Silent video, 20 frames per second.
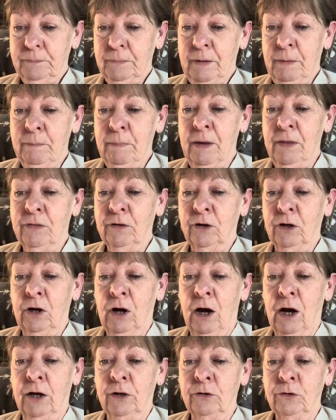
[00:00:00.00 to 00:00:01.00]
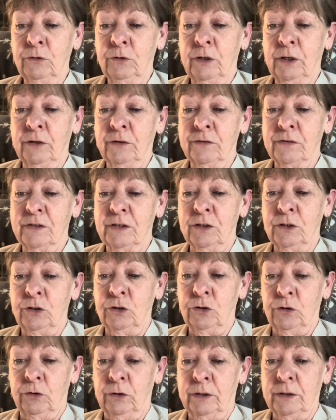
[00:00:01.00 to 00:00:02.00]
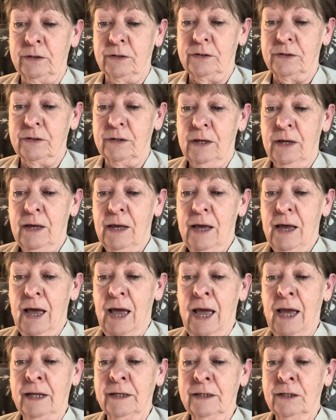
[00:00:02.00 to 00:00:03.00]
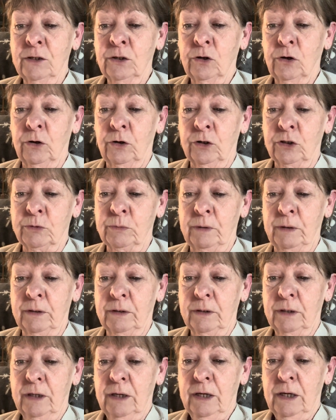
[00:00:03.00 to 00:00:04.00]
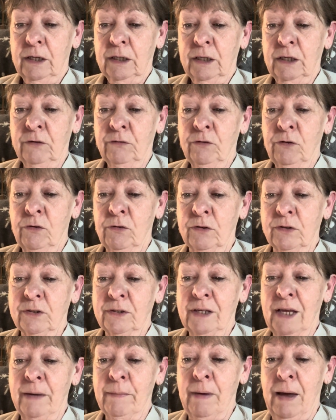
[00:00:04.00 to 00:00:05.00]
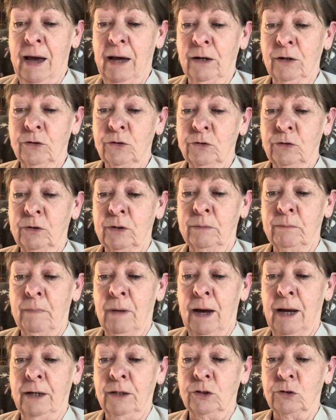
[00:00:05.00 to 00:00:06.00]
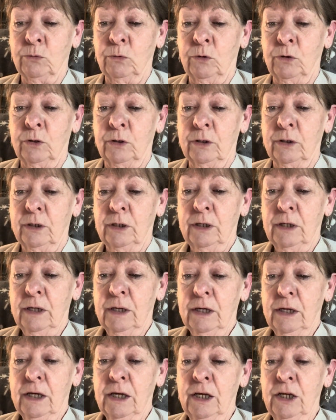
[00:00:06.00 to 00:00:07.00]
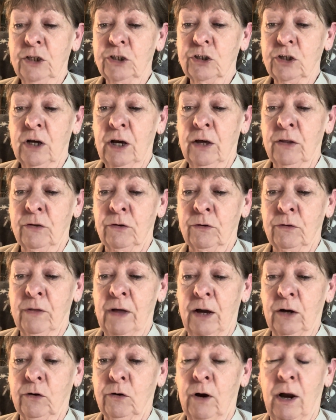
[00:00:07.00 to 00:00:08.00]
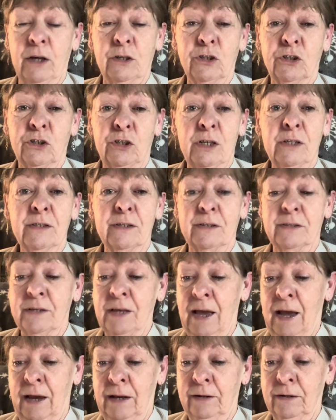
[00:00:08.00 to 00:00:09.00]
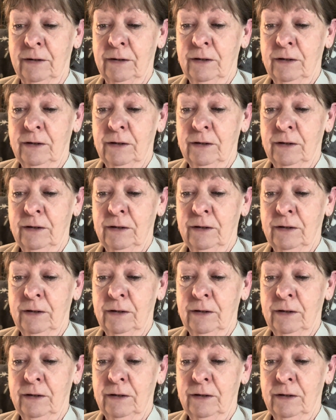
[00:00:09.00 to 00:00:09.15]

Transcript: May the God who gives endurance and encouragement give you the same attitude and mind toward each other that Christ Jesus had.